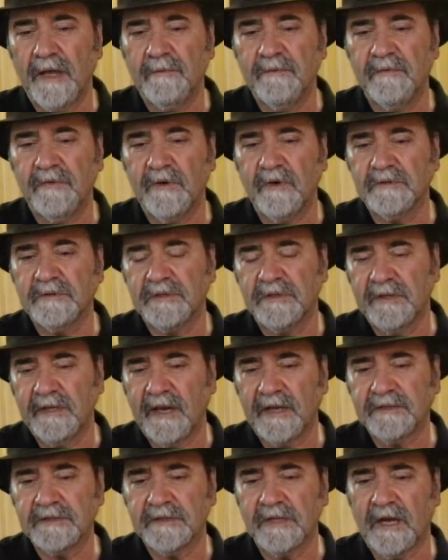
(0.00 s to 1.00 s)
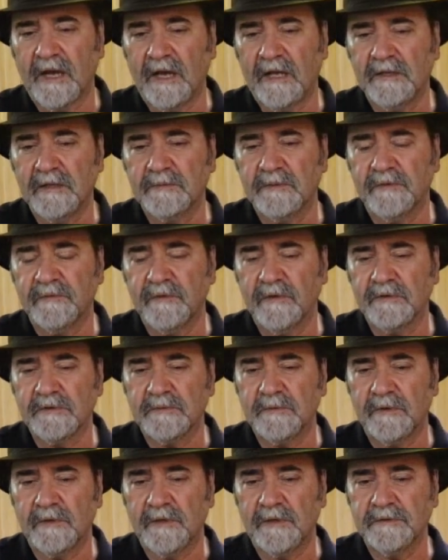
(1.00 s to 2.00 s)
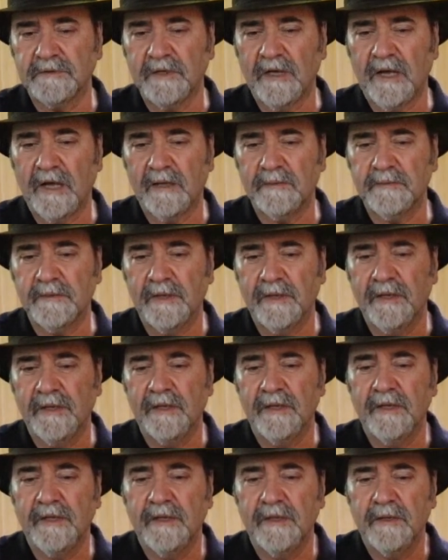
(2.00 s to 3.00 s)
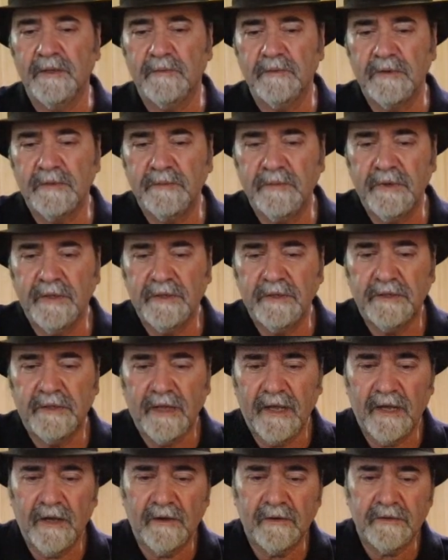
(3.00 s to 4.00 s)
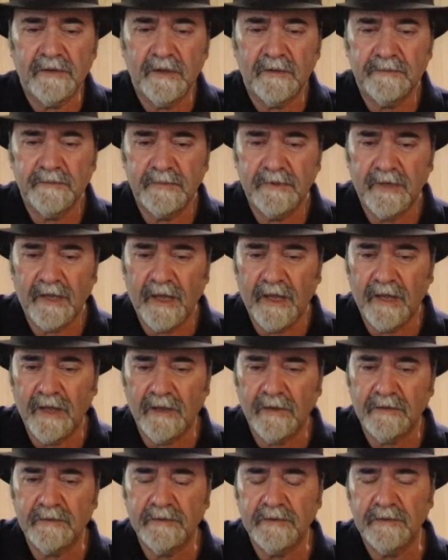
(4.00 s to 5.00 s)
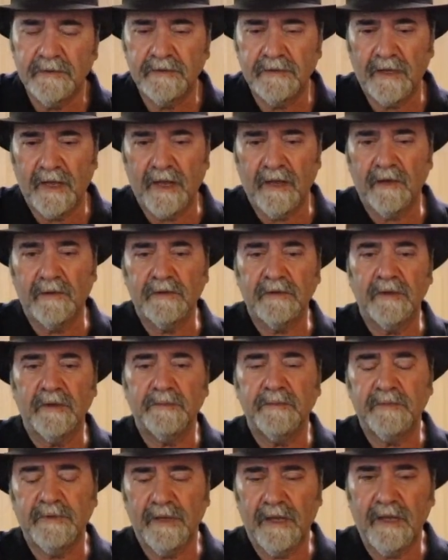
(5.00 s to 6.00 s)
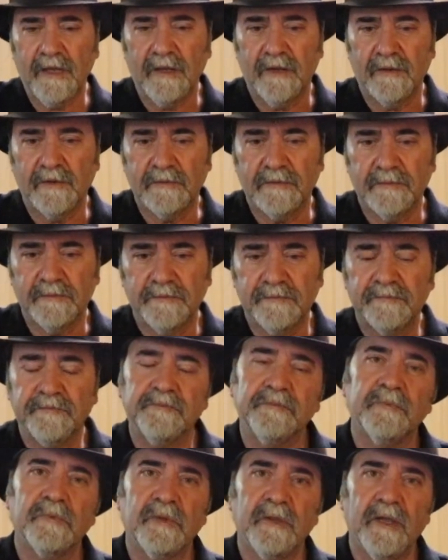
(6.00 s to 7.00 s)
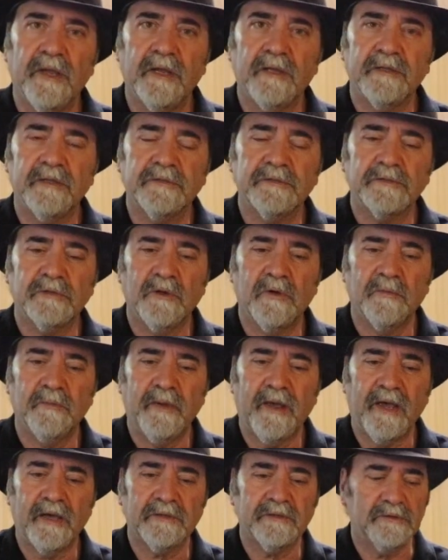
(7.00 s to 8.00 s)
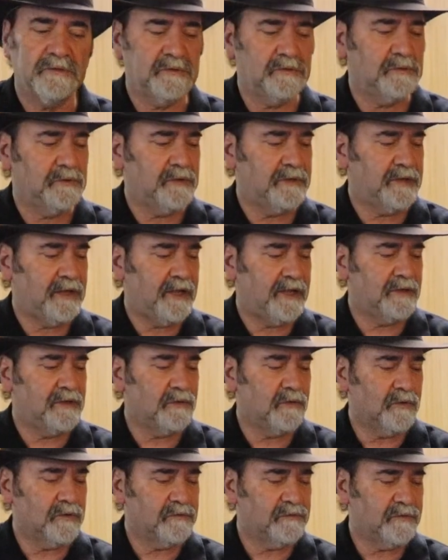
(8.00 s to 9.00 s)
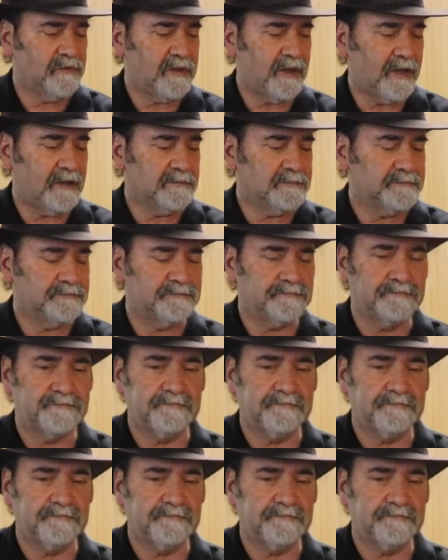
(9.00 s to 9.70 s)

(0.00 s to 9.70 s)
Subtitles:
Okay, if we go to the next column, the first one on top would be down, up, down, down, up, down. And let's go back to an A chord for that.